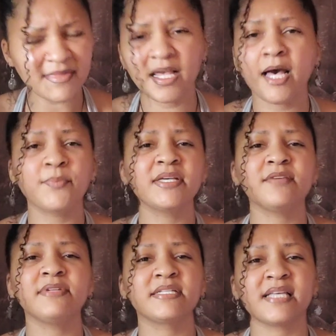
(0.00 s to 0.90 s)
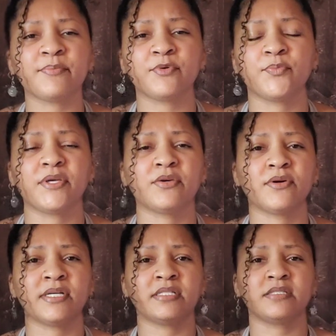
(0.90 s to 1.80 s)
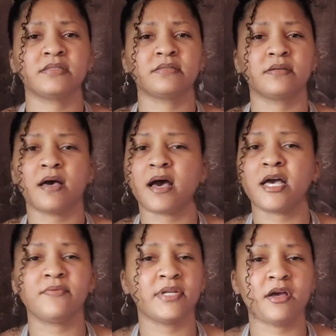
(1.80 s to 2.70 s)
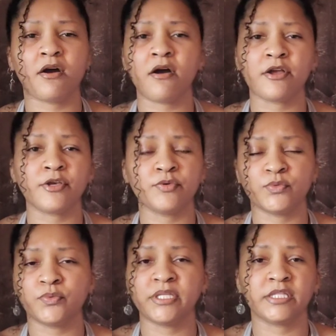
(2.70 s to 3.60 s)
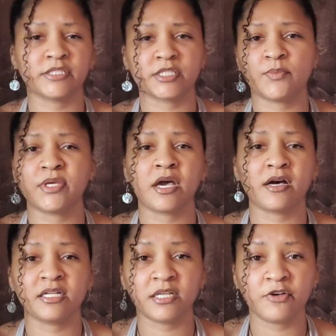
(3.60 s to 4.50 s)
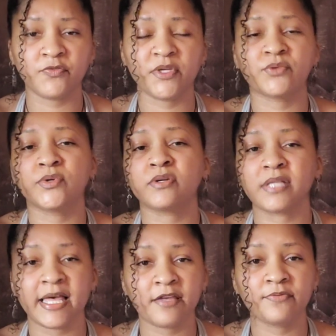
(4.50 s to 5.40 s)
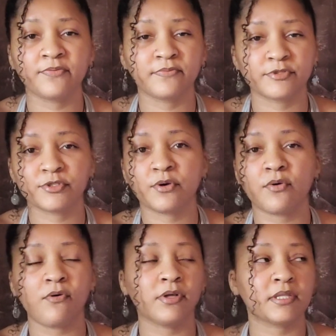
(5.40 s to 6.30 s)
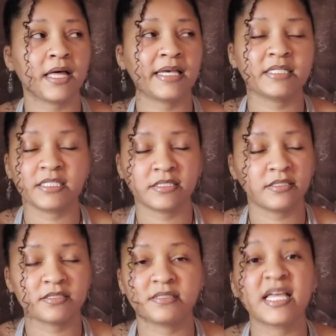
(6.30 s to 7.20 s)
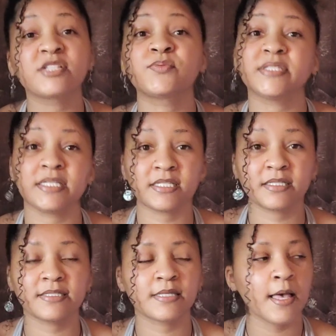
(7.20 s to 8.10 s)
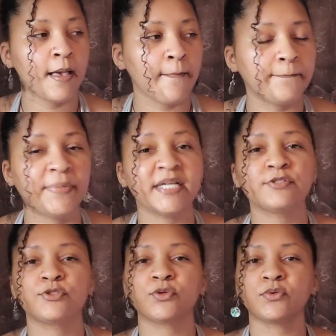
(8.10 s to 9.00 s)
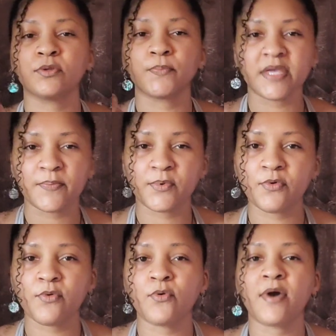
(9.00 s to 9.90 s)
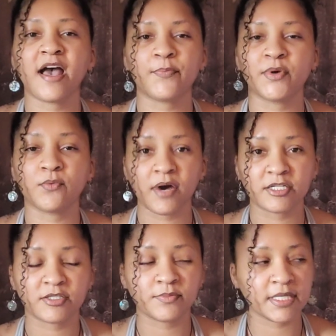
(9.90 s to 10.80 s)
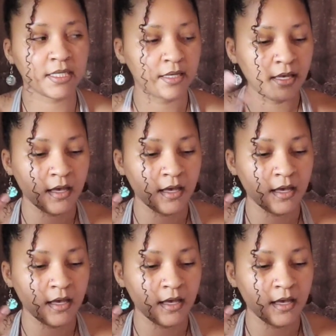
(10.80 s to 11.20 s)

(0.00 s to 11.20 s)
I'm gonna give an example because I already argued with some of y'all enough in real life, so online that's ridiculous. But to the people who have been watching me,